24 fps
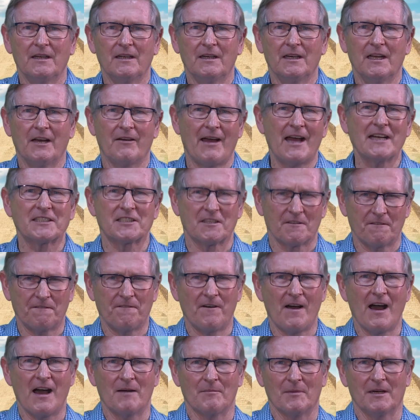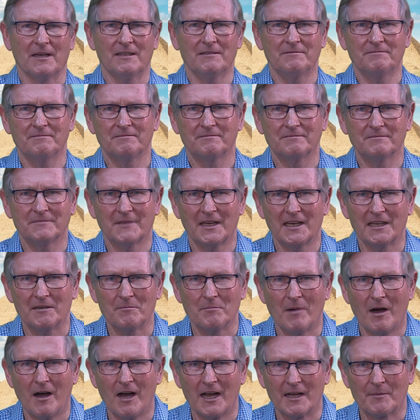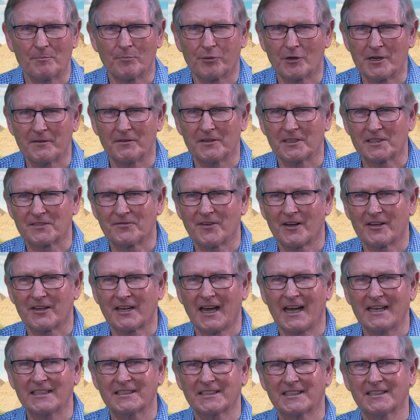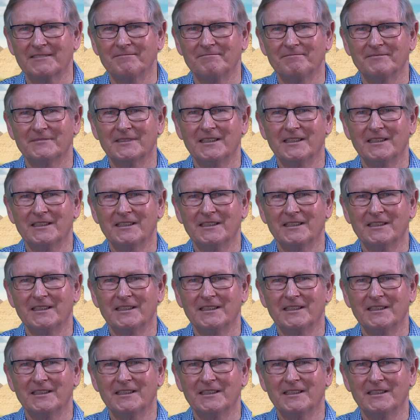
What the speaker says: Now, as a farmer, in my previous vocation,